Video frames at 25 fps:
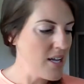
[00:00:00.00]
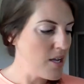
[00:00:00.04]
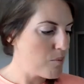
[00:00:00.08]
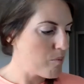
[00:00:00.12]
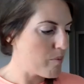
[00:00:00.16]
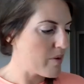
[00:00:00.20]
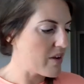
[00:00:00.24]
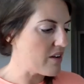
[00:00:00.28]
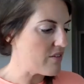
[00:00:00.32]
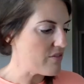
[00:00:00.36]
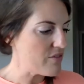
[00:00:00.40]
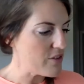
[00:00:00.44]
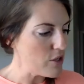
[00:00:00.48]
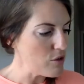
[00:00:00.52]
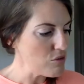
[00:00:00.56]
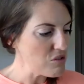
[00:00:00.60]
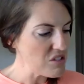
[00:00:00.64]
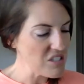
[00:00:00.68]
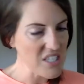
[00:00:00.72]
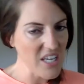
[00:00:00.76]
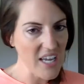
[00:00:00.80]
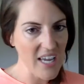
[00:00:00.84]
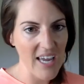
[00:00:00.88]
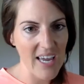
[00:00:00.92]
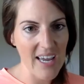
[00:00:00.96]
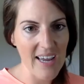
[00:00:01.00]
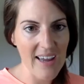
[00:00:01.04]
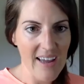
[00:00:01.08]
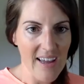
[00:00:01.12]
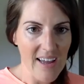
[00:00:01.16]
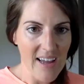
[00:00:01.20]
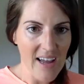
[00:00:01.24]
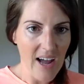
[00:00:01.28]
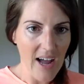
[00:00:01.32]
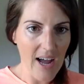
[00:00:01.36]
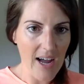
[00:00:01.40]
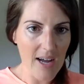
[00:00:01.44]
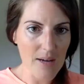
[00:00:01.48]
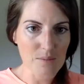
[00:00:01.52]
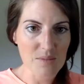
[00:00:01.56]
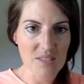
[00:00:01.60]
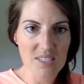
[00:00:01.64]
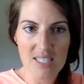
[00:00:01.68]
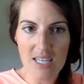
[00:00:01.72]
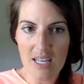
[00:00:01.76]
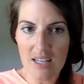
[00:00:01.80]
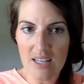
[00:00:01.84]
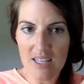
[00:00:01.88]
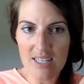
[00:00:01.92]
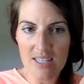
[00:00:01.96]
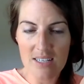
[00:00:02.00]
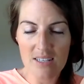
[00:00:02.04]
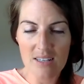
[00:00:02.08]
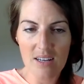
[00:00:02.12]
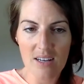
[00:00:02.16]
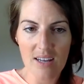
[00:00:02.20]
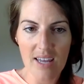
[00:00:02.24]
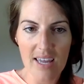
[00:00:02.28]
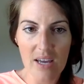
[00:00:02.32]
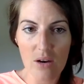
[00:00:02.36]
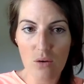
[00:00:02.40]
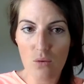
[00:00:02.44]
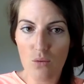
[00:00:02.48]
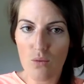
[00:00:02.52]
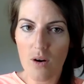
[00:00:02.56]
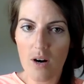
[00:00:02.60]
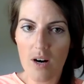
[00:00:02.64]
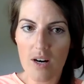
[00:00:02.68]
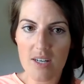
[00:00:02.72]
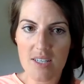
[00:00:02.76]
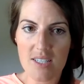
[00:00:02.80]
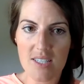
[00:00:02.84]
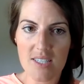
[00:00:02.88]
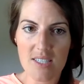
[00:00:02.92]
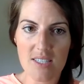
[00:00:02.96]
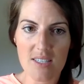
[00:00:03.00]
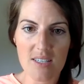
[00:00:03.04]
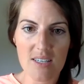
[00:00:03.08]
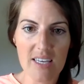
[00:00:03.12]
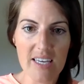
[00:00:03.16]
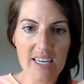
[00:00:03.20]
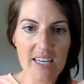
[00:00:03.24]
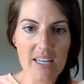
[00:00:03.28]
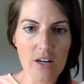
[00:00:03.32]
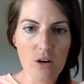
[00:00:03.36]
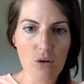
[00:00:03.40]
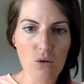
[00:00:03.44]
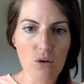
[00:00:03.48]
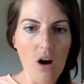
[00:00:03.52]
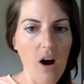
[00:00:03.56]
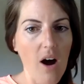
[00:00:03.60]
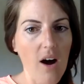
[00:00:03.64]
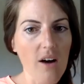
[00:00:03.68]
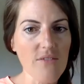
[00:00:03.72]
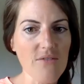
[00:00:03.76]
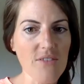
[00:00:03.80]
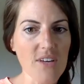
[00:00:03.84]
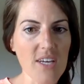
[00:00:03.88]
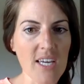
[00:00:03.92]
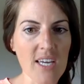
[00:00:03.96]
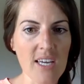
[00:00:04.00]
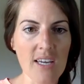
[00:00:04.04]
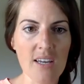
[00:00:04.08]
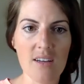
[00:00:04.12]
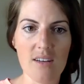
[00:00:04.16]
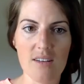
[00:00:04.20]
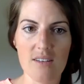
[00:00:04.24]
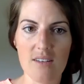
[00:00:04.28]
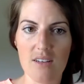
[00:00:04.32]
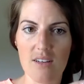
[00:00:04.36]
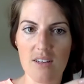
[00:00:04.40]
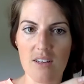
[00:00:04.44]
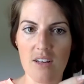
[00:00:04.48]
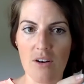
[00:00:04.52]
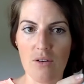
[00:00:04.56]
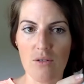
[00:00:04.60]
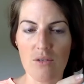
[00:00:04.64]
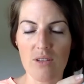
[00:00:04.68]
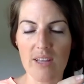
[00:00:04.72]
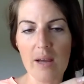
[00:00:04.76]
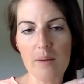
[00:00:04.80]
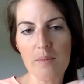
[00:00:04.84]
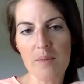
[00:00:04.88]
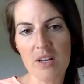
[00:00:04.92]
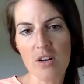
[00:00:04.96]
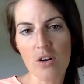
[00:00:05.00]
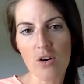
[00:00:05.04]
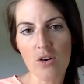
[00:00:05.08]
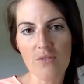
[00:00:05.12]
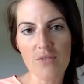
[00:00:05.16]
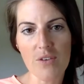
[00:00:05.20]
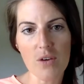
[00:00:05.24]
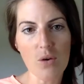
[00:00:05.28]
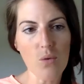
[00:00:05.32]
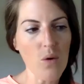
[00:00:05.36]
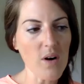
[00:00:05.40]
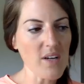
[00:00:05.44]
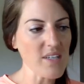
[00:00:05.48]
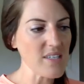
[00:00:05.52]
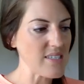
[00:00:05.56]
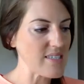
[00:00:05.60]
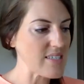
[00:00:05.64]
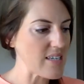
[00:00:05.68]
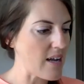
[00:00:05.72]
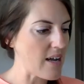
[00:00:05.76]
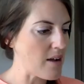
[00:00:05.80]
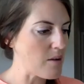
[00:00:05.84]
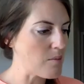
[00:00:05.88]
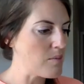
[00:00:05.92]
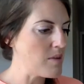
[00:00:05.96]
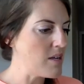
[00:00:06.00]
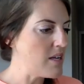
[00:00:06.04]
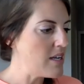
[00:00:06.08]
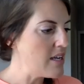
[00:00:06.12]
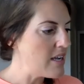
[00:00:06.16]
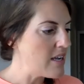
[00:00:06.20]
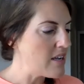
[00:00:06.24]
But if you say, I'm selling It Works keto coffee, let me know if you want some,